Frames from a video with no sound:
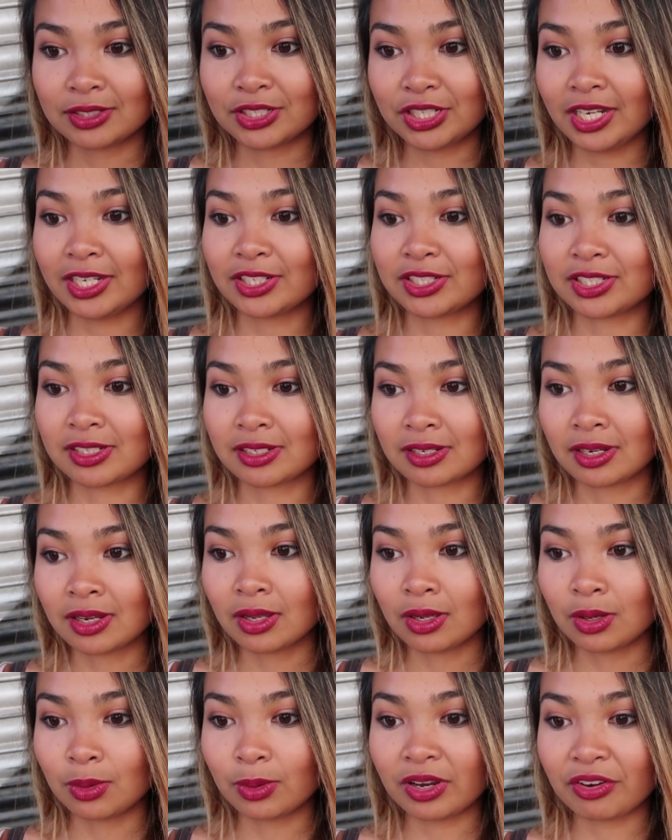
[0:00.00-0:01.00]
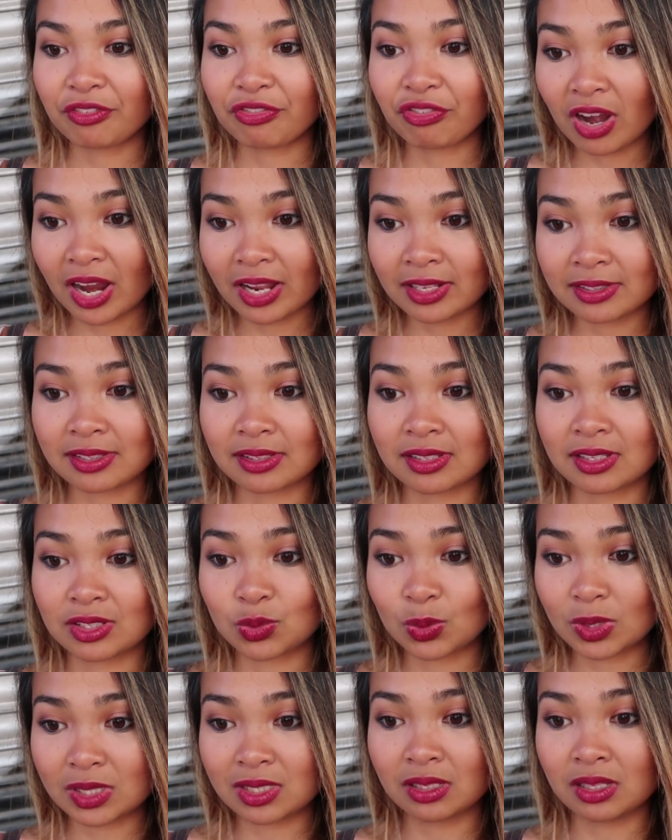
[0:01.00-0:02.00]
Sheesh! We did France and then
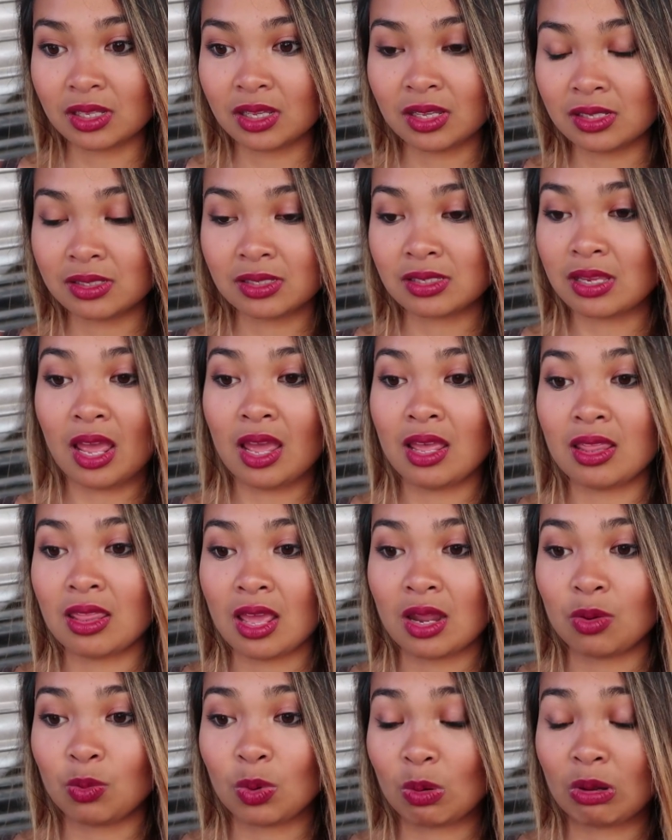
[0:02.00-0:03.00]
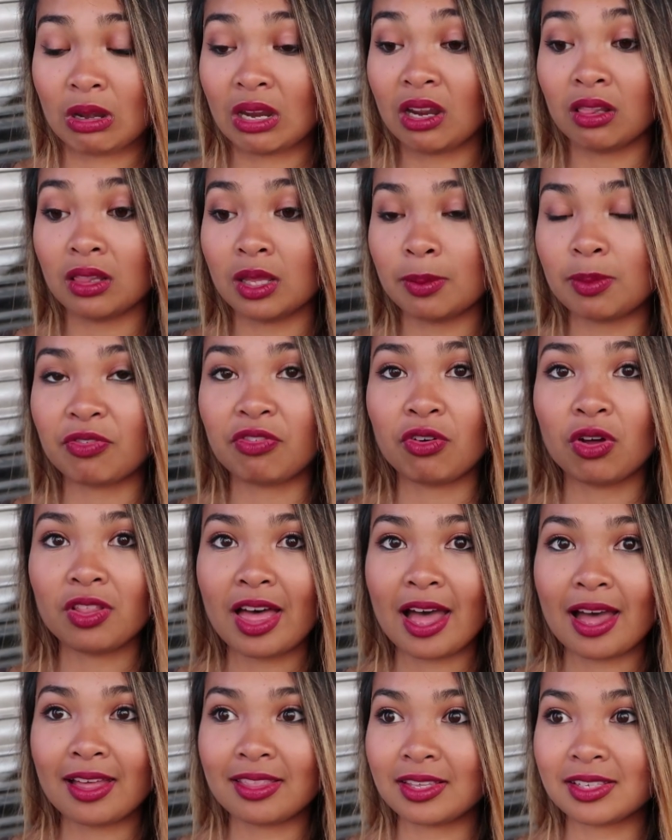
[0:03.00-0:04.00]
Switzerland and then we were in Italy before
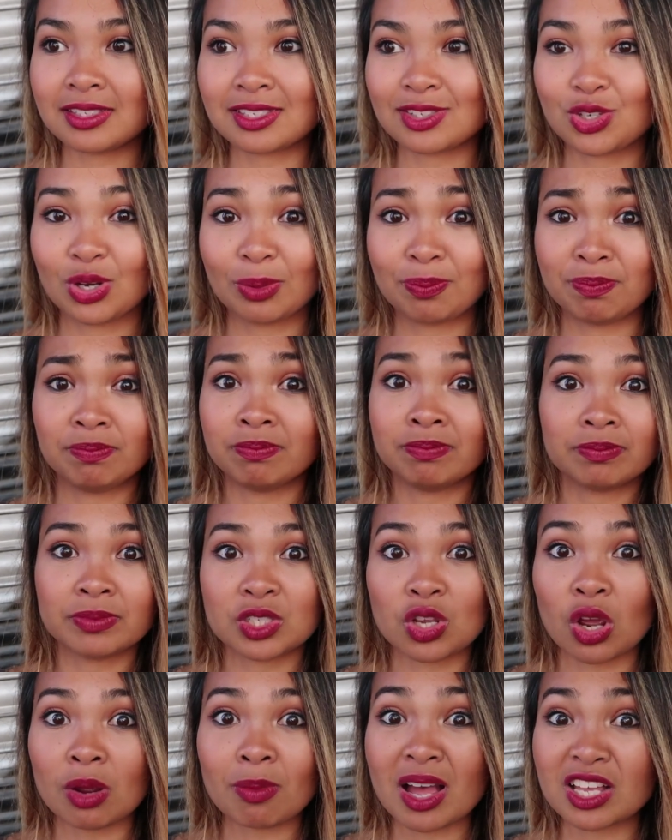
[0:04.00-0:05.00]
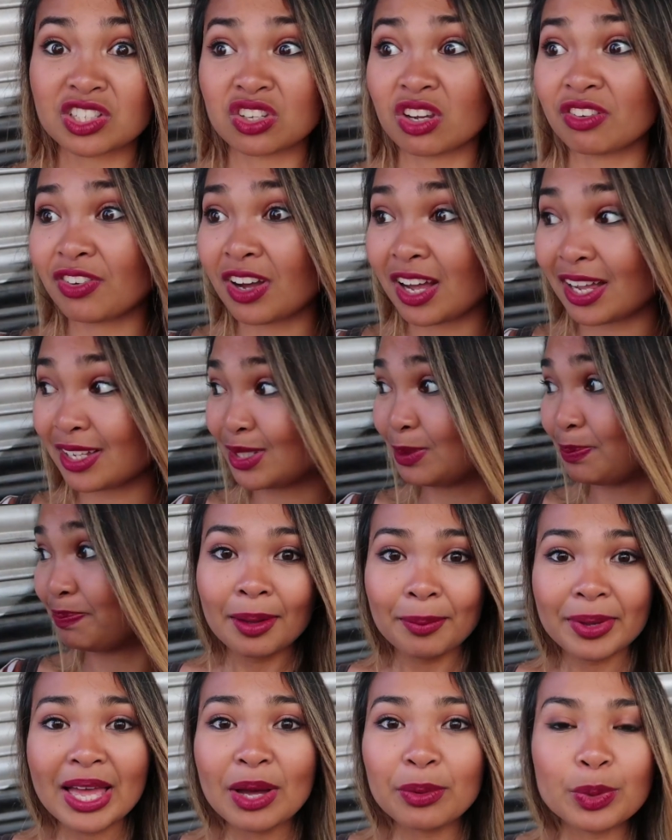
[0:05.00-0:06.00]
that. This trip is going by so fast.
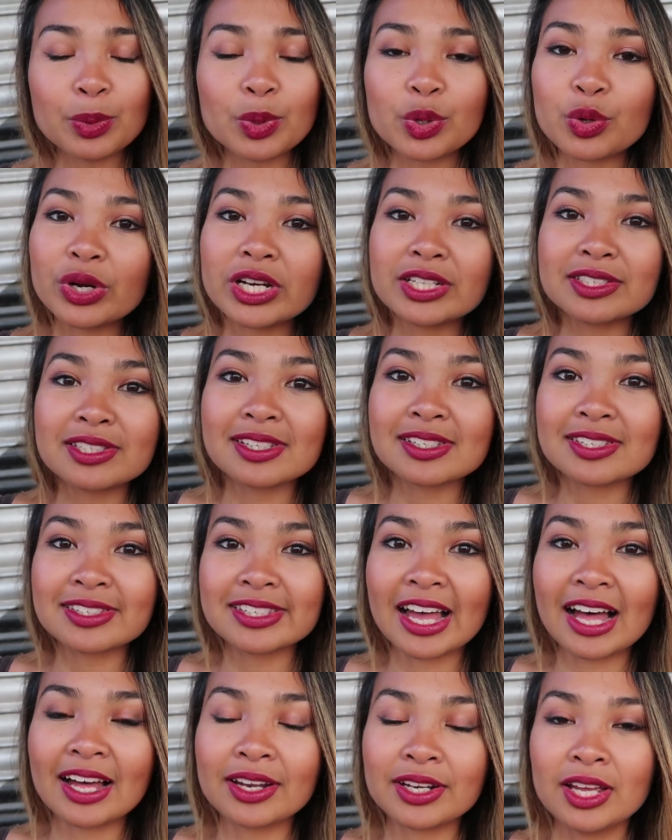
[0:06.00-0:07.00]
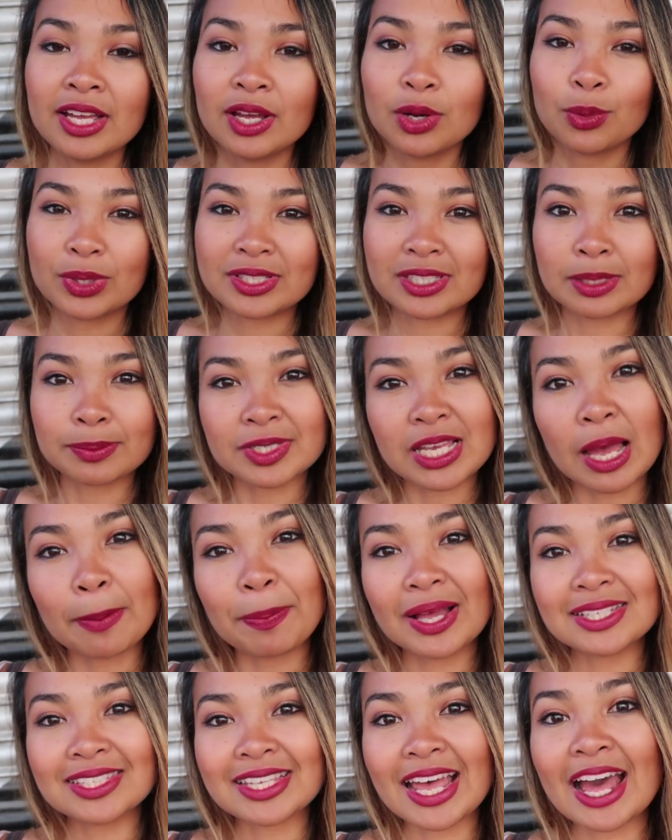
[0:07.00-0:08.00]
But yeah, we were greeted to this town with some
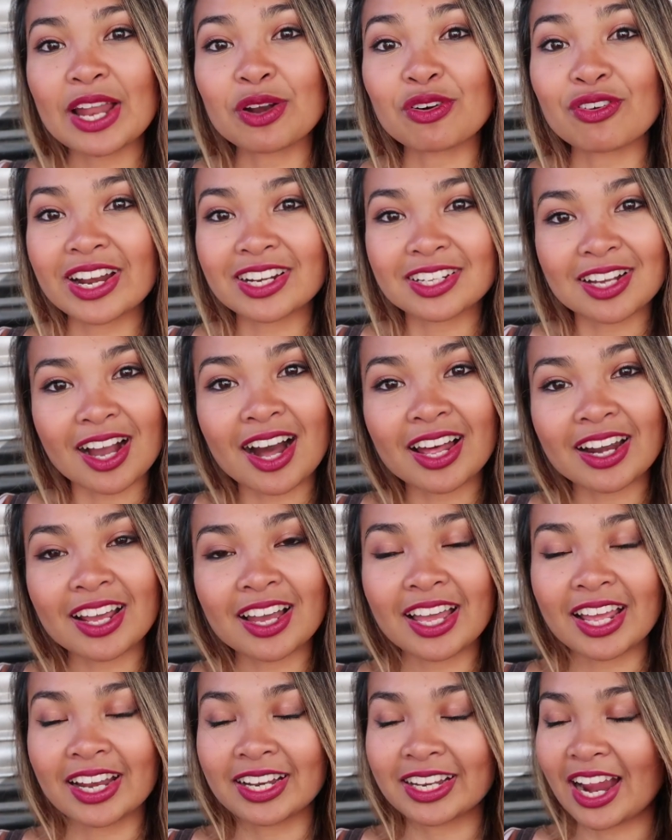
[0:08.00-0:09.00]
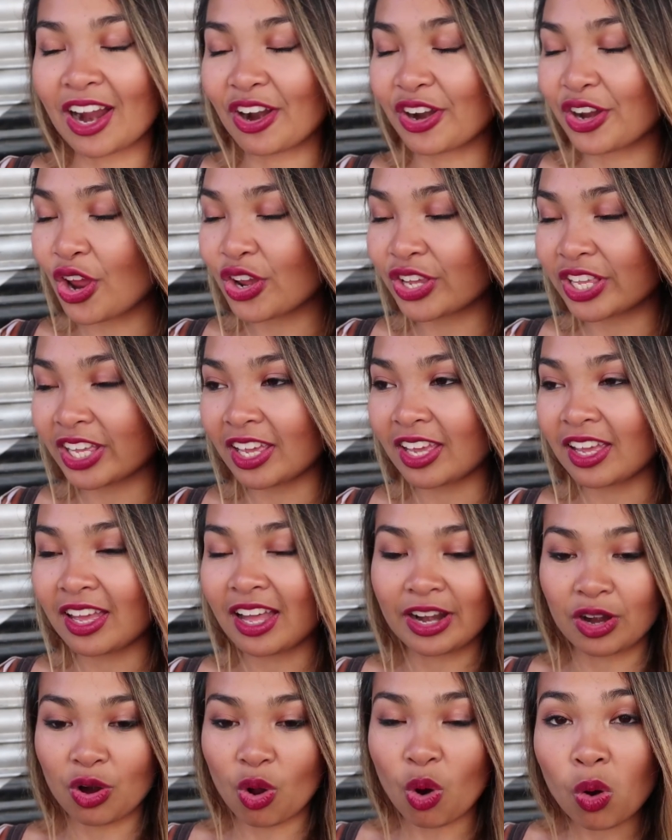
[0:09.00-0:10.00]
tapas at Red Garda and karaoke.
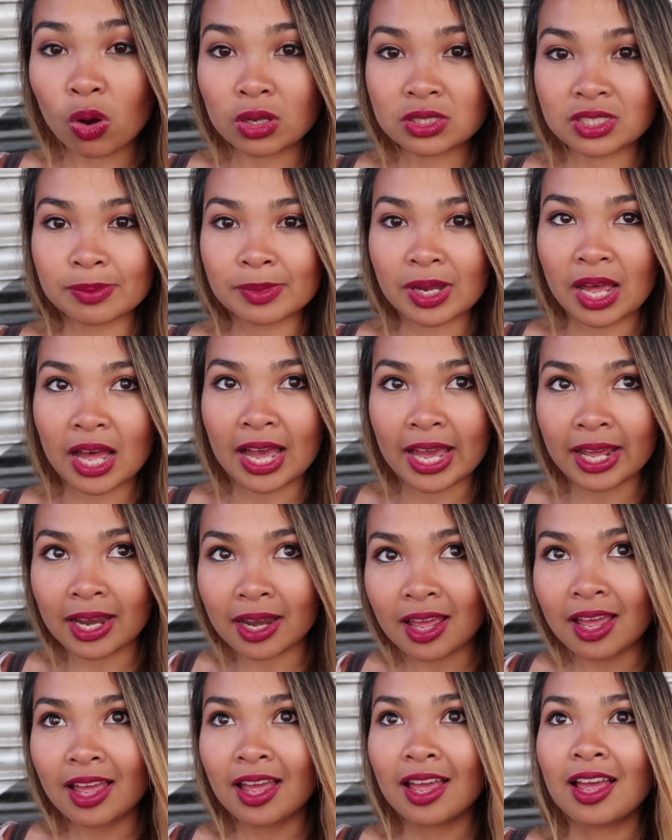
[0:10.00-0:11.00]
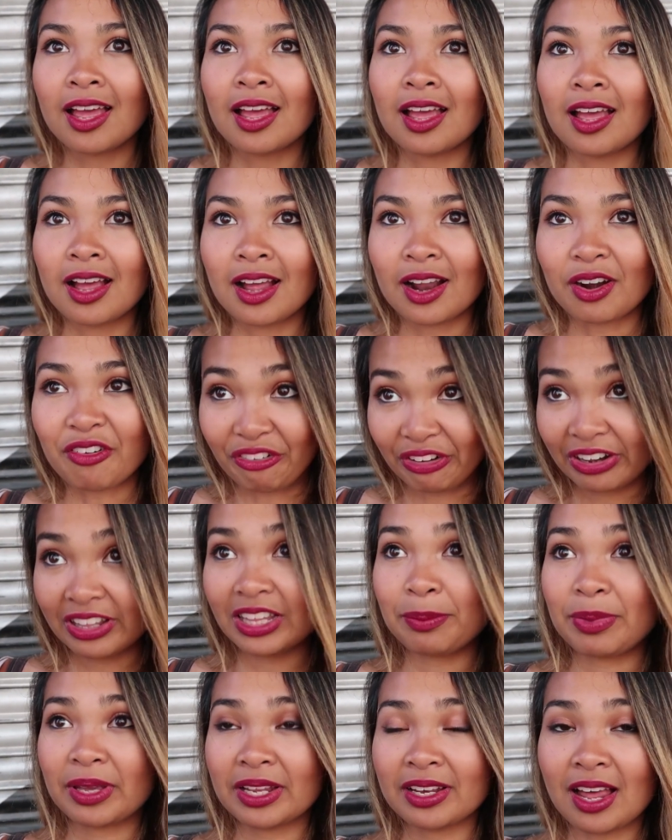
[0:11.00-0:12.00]
Had an awesome night
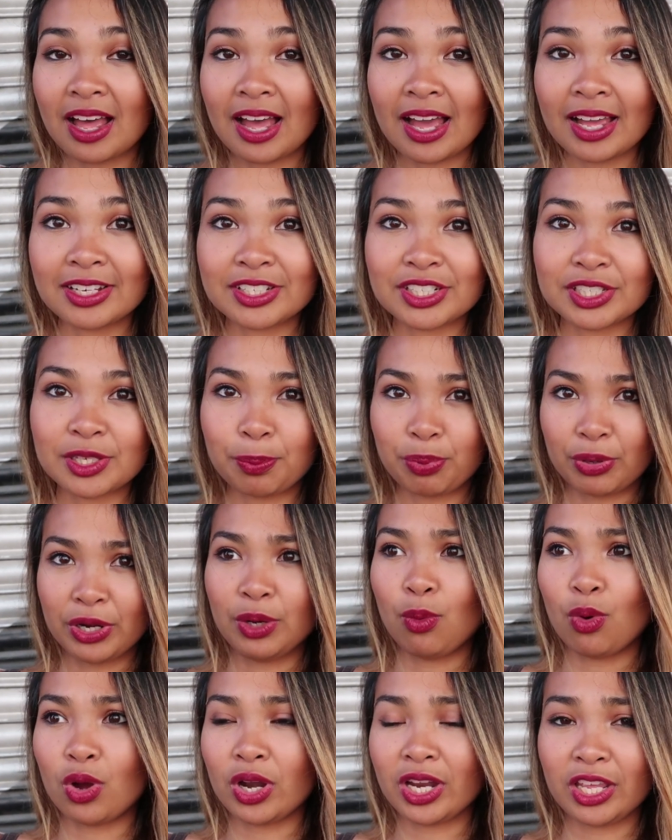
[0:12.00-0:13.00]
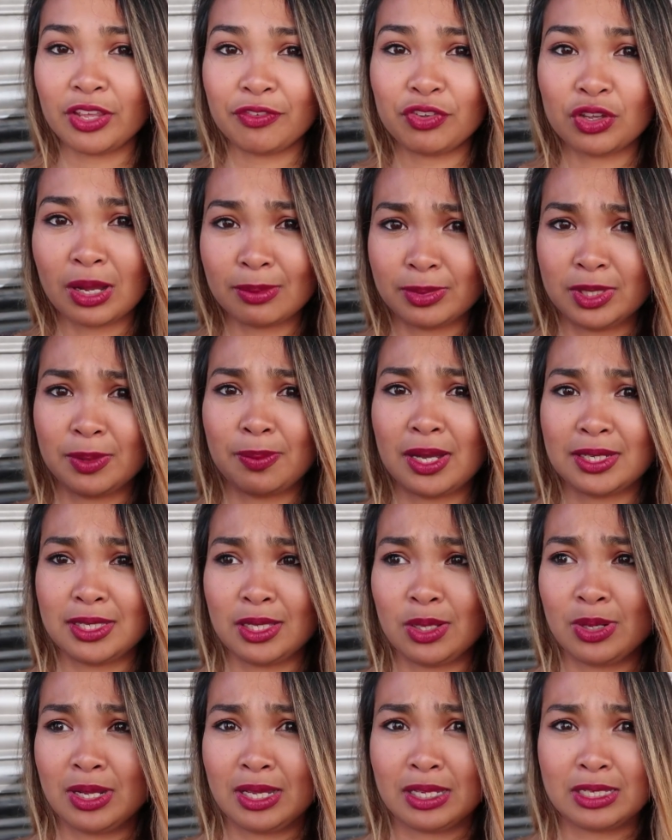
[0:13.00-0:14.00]
really big night. Just a pre-warning, if you come to
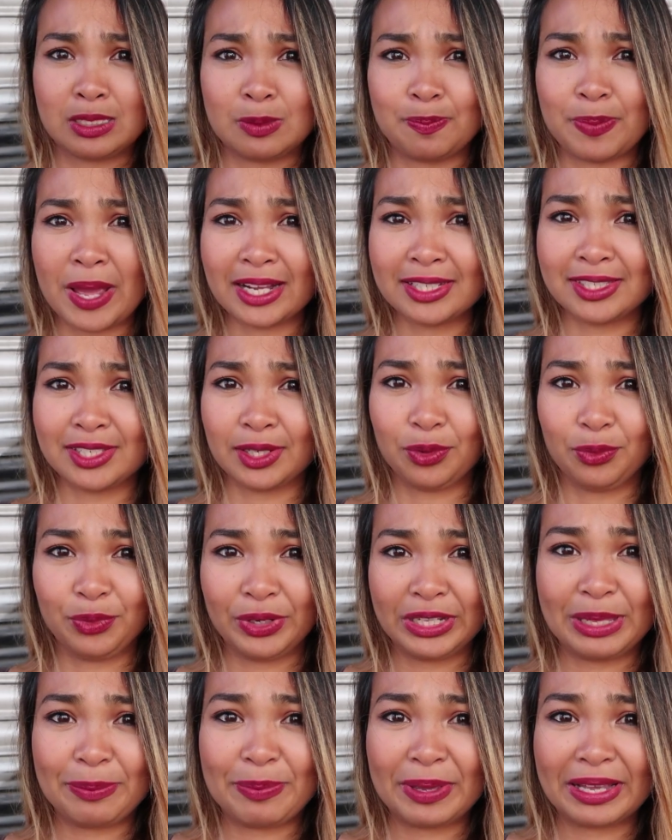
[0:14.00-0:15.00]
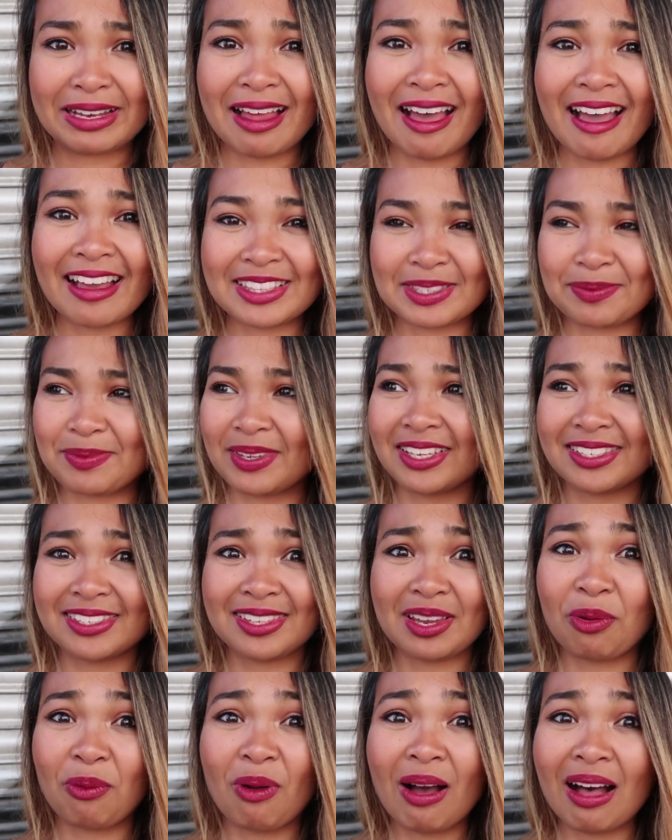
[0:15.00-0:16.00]
Barcelona, expect really big nights because
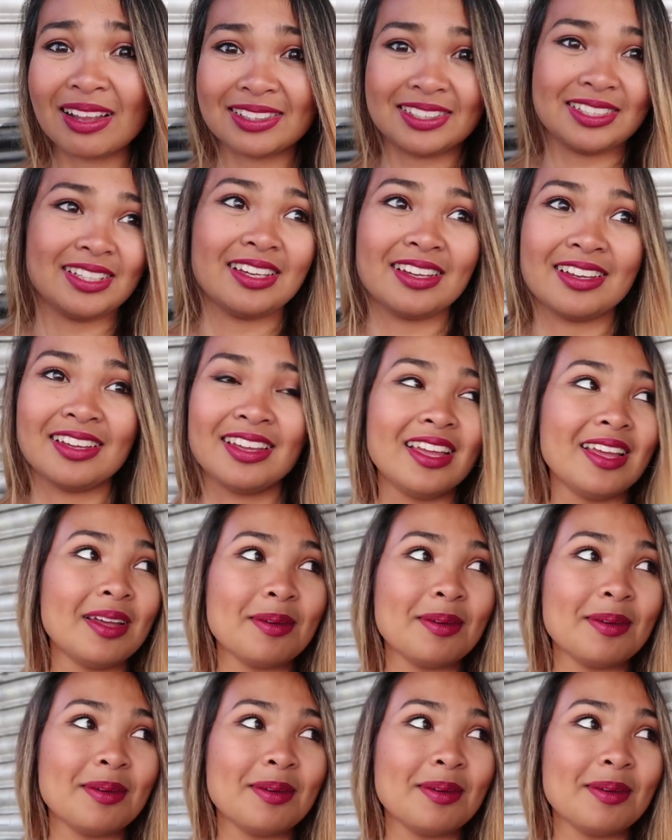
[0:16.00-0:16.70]
they're wild here.